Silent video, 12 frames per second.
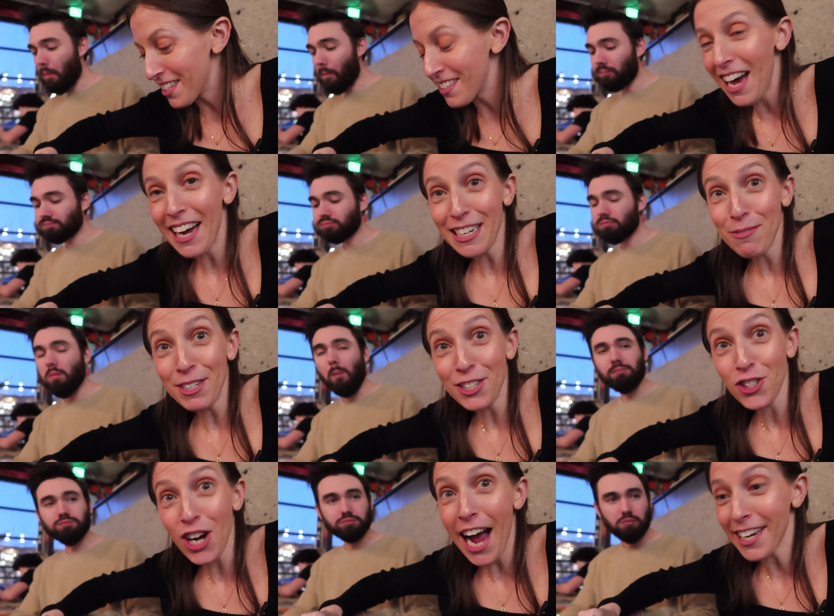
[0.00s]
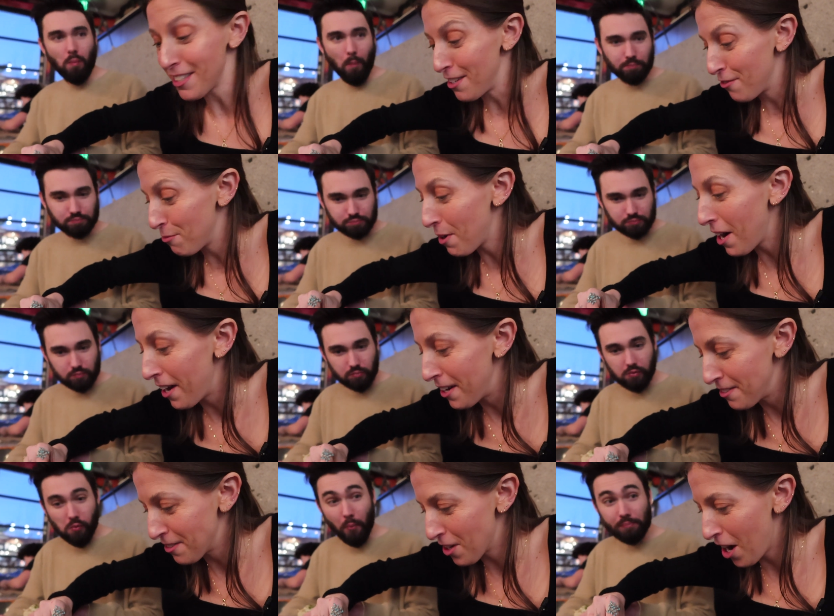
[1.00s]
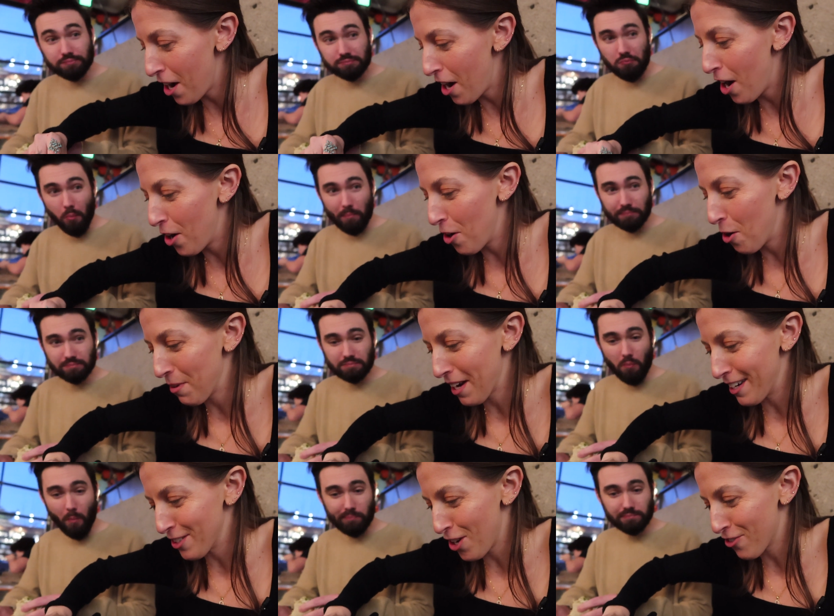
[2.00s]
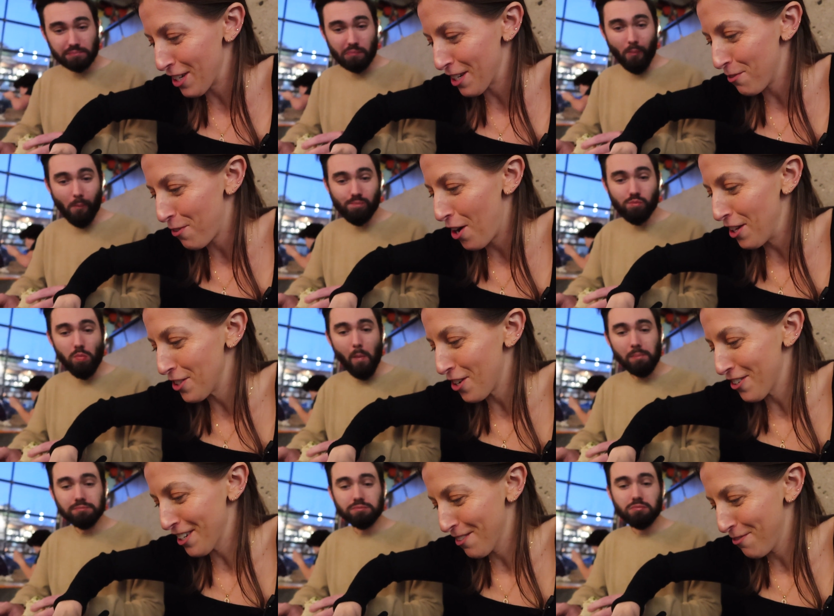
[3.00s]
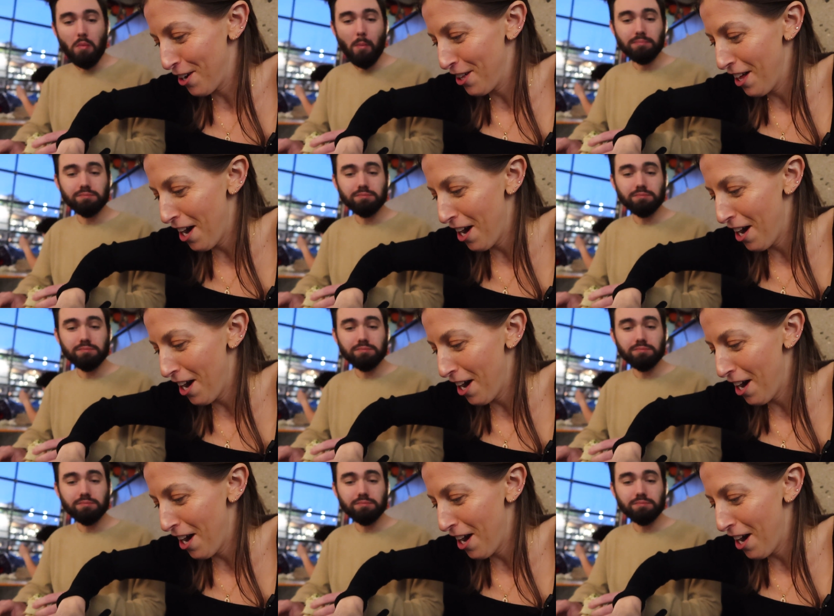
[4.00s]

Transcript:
Speaker 1: is not gonna be attractive, but uh-oh, oh my God, it's already in fall. It's already in fall.